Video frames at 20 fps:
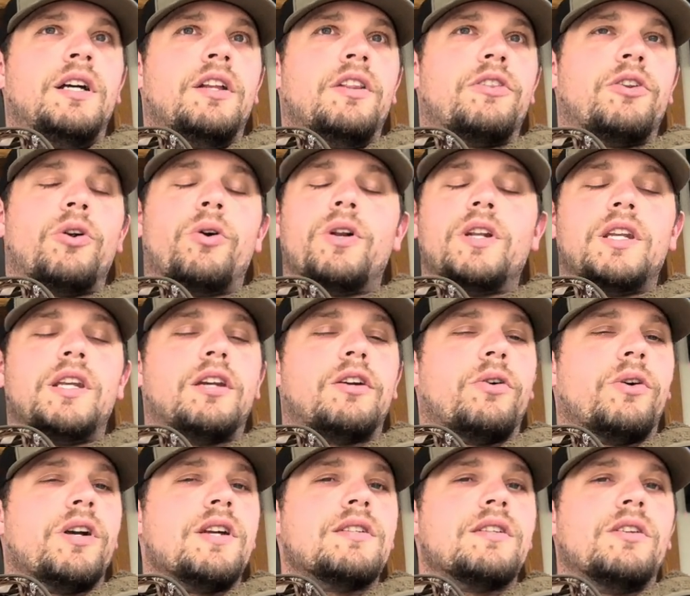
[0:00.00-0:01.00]
throwing
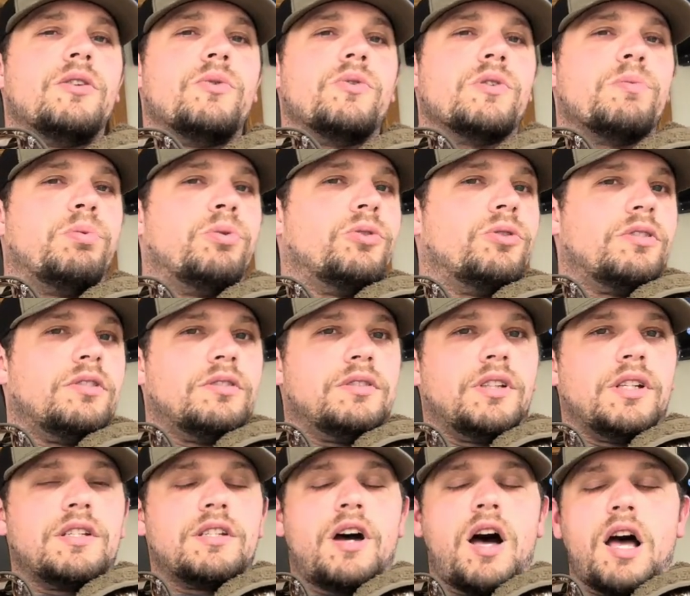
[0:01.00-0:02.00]
decoys into his pool.
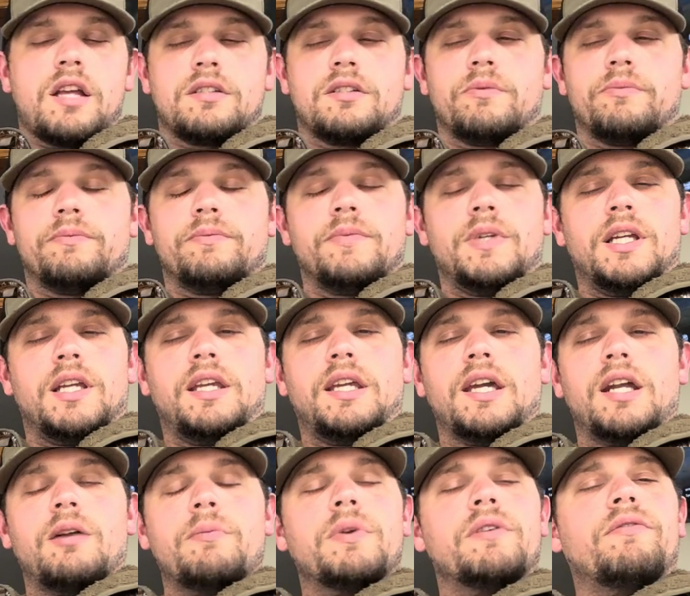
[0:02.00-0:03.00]
It's awesome.
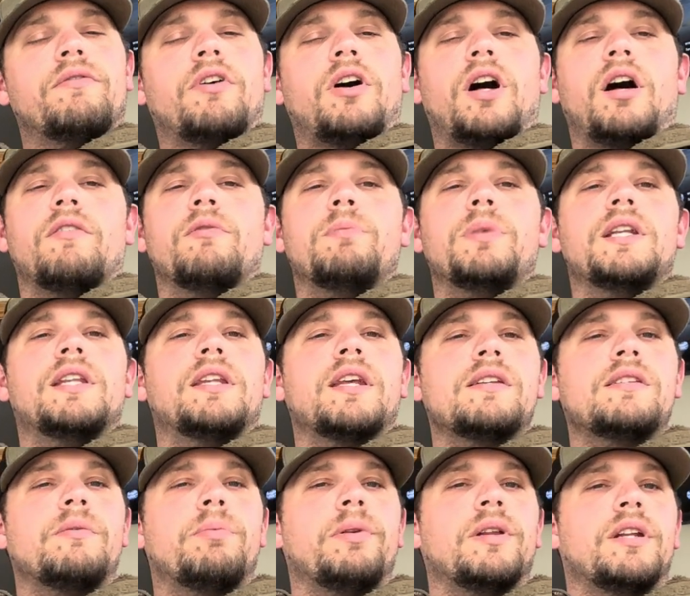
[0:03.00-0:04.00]
Get them involved. Be
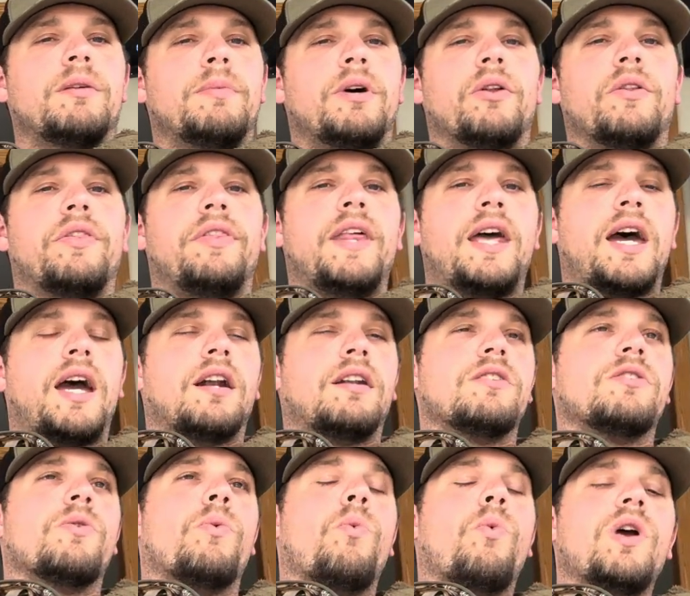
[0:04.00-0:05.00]
disciplined about that.
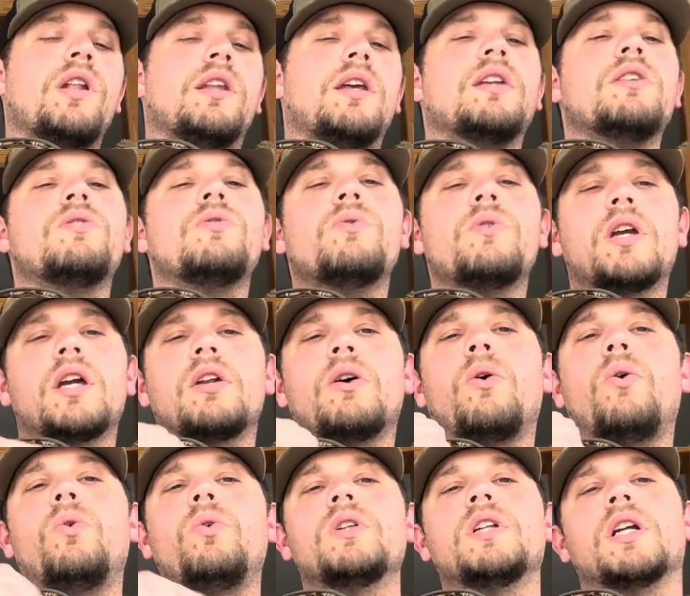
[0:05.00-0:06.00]
So when they do get
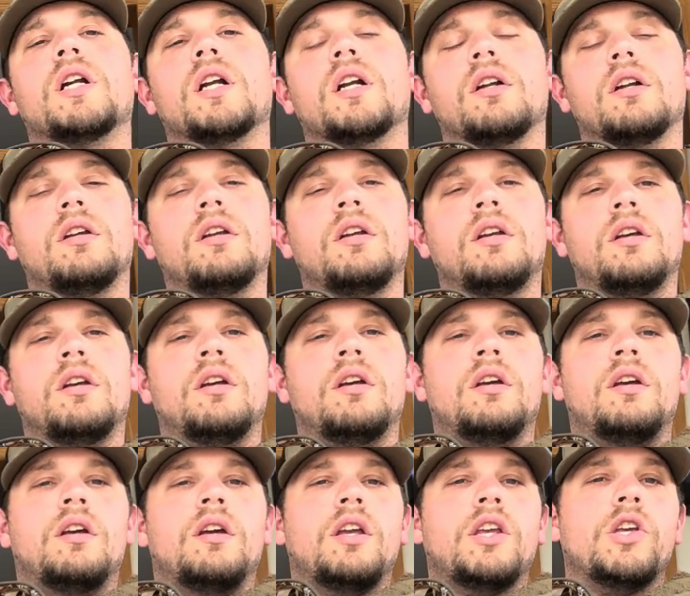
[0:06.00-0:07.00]
older,
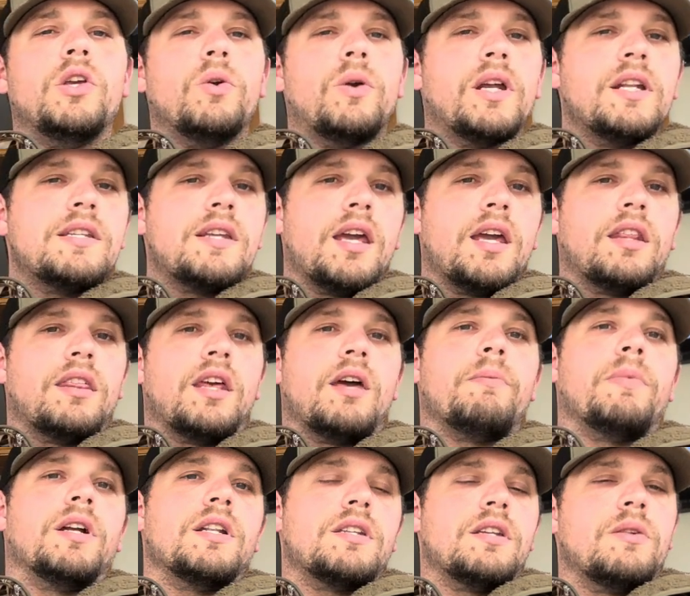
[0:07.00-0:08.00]
you can take them
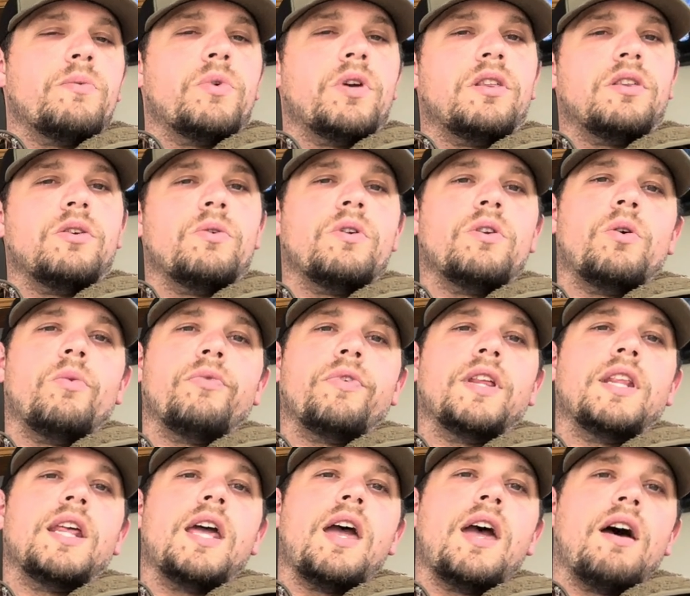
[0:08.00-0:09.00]
hunting with you, and hopefully
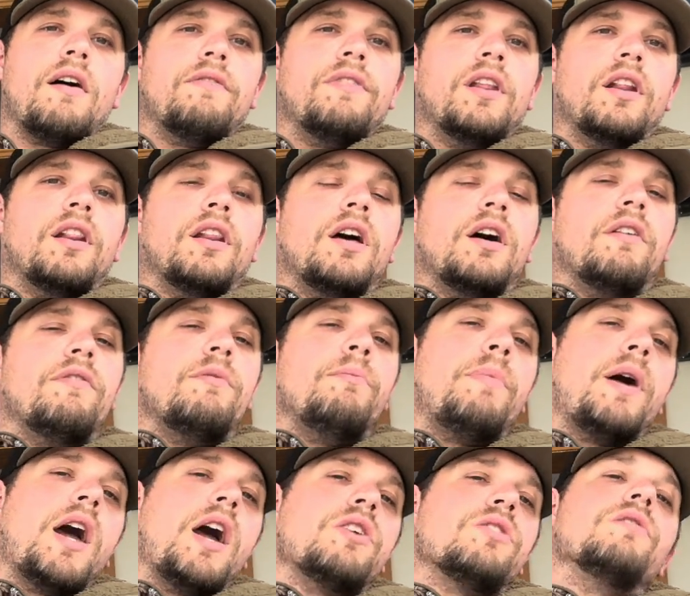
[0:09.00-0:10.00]
they have the love and
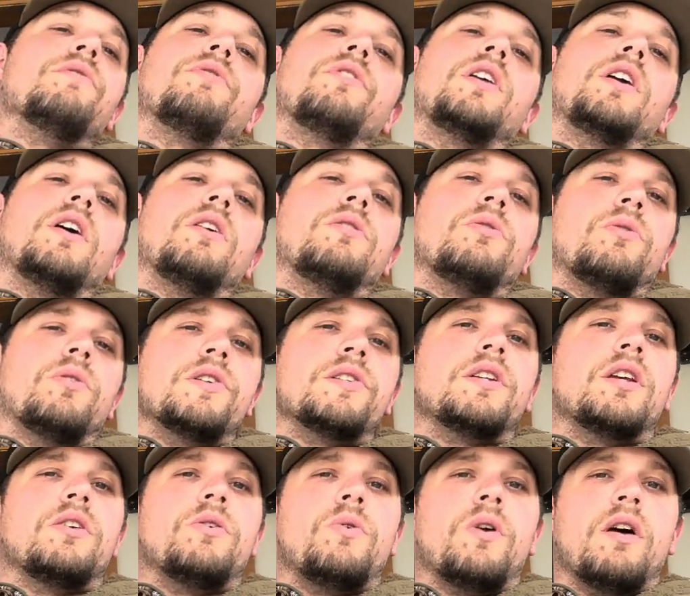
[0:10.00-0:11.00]
passion for the outdoors
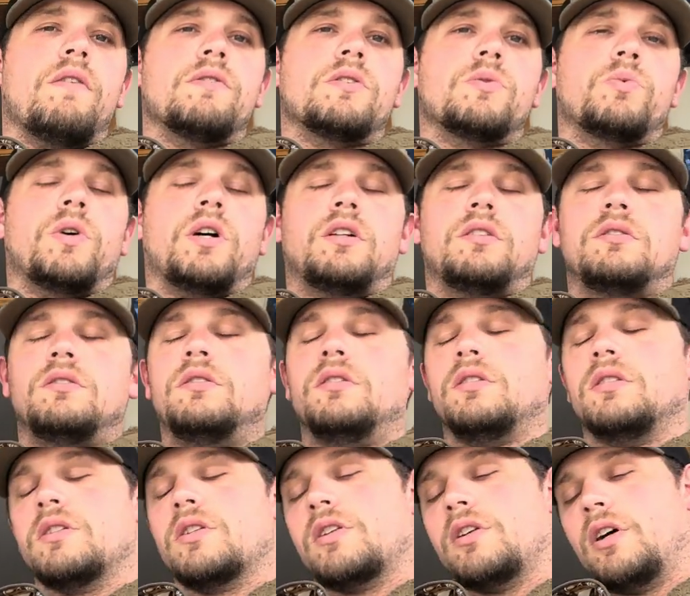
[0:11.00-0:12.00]
that you have as well.
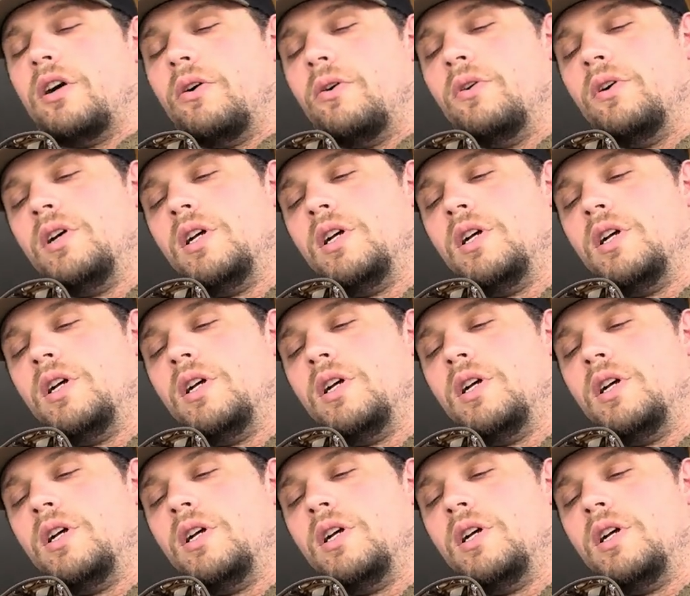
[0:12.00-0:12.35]
So